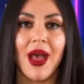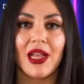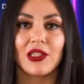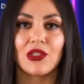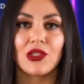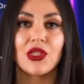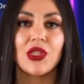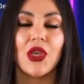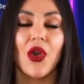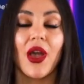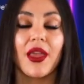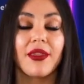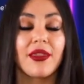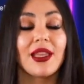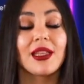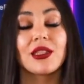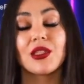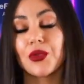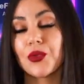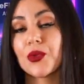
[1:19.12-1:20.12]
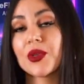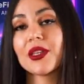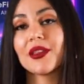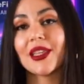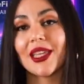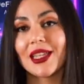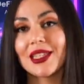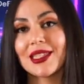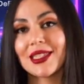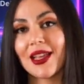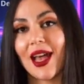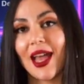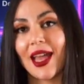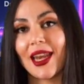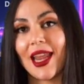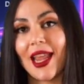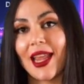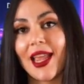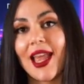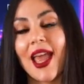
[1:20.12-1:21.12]
So I think it's really exciting
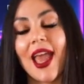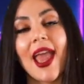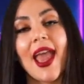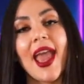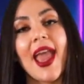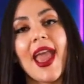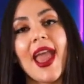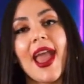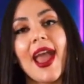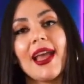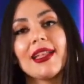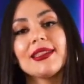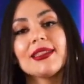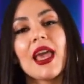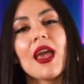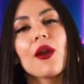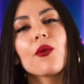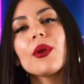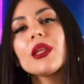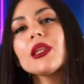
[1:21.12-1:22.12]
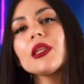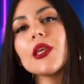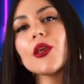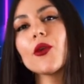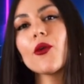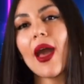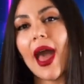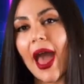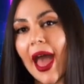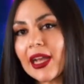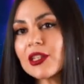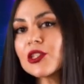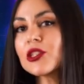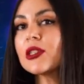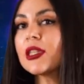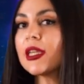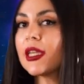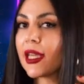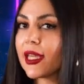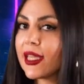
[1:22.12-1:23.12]
and when you actually
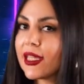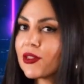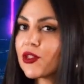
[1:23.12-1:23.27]
enter